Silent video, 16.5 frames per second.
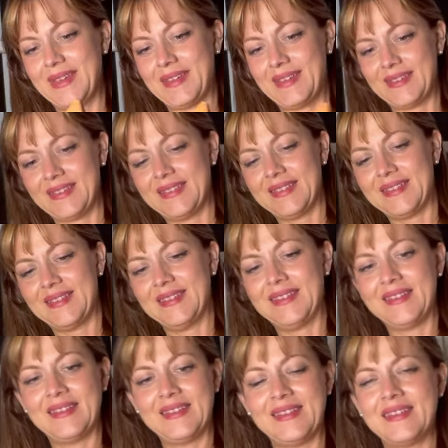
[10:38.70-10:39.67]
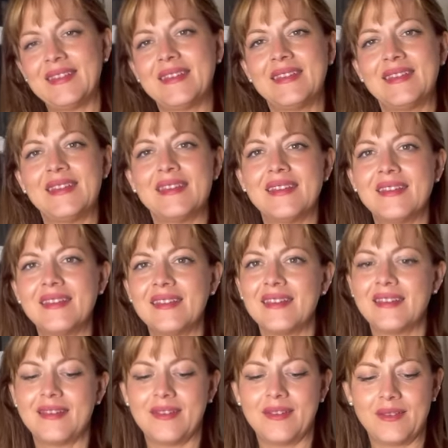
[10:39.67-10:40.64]
because
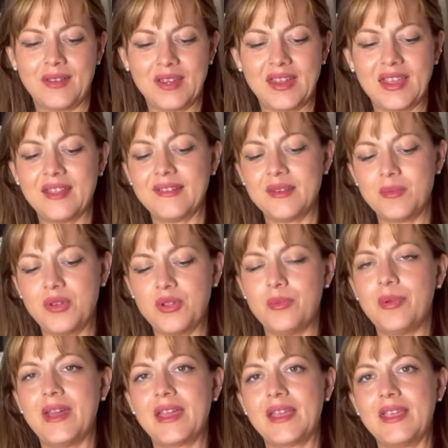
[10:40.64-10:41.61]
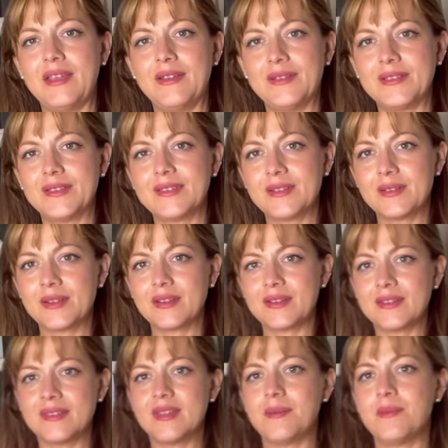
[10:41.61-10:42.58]
I'm gonna get some new black heels. So I'm gonna
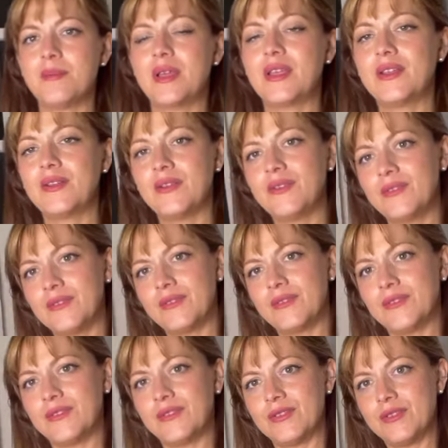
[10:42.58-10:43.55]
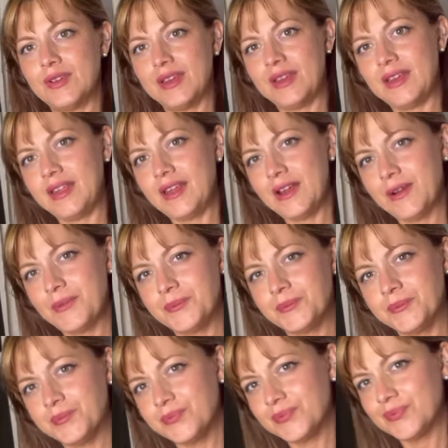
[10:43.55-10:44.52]
slip my in there.
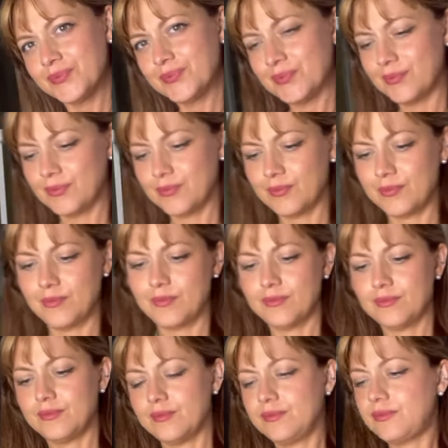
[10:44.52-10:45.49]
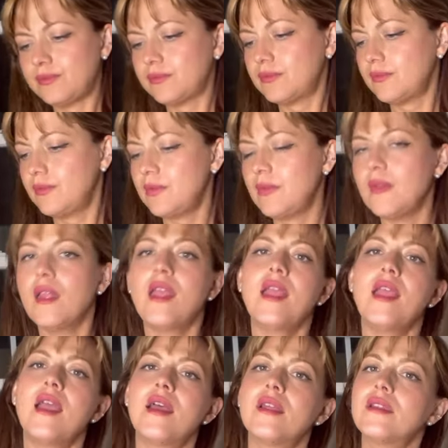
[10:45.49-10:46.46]

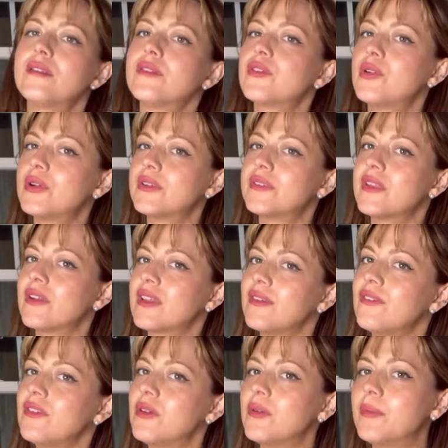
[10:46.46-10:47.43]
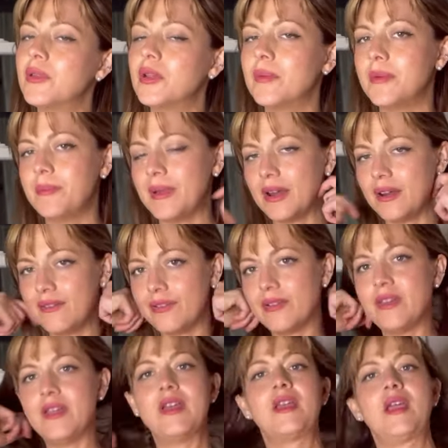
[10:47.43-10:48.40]
And of course I'll give you a little bit better
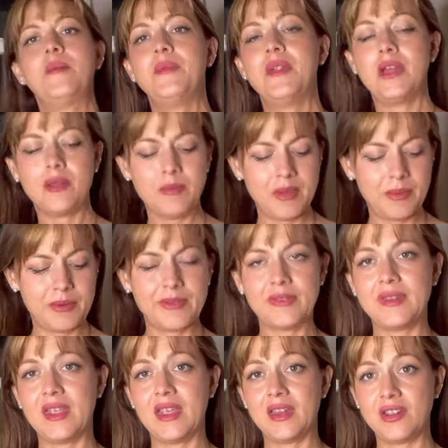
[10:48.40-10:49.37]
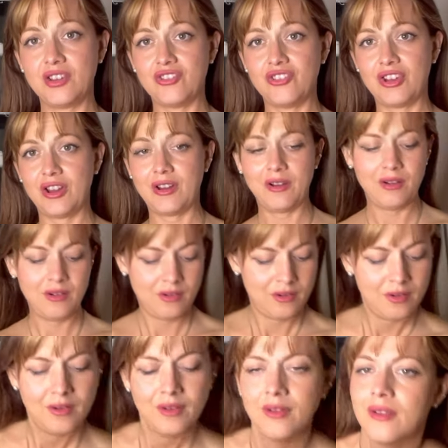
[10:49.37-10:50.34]
look. I'm not gonna be able to stand in the chair
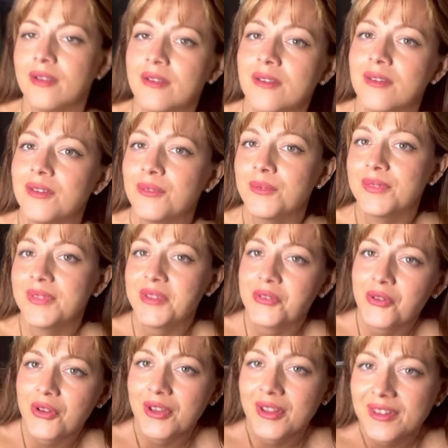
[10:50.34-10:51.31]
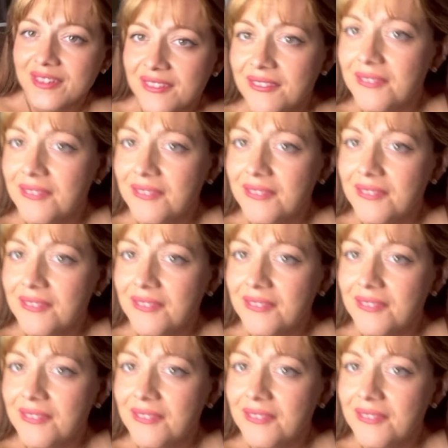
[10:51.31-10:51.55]
with these on